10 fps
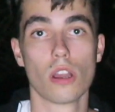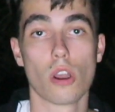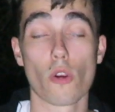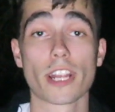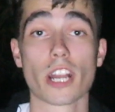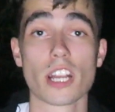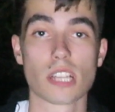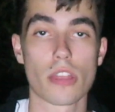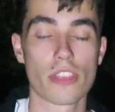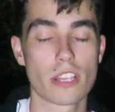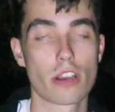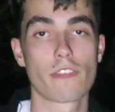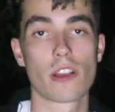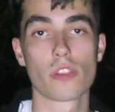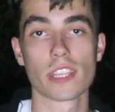All right guys, I think I
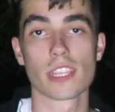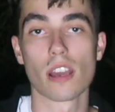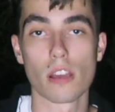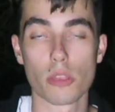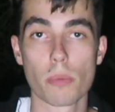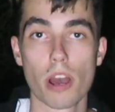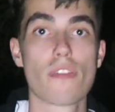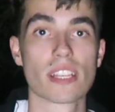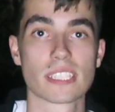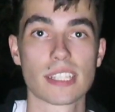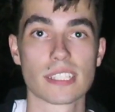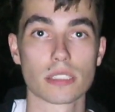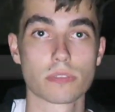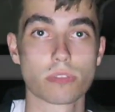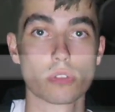found the perfect
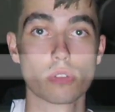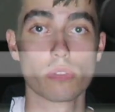settings for